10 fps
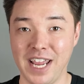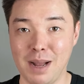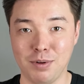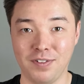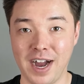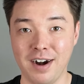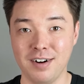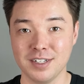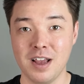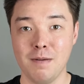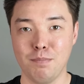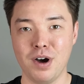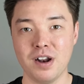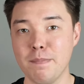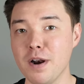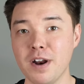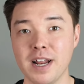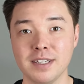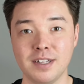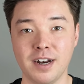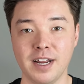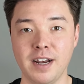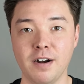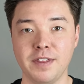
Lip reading: amplifiers, but Aperion has done it here.